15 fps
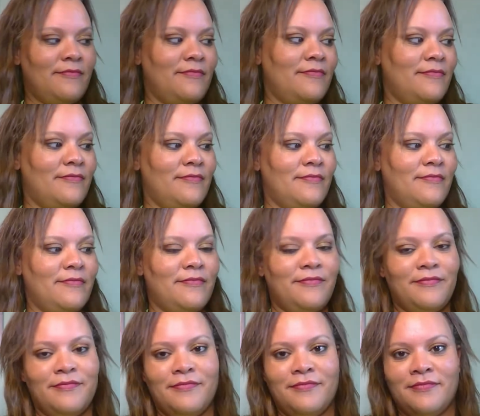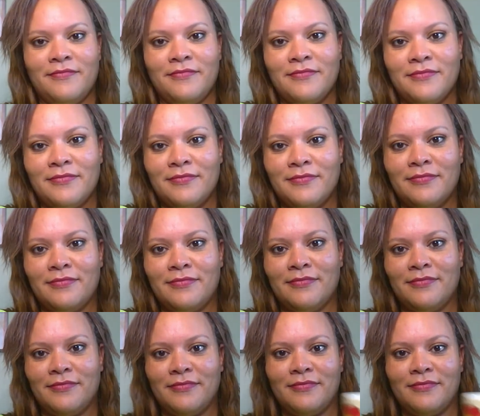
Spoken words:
No words are spoken by the person on screen.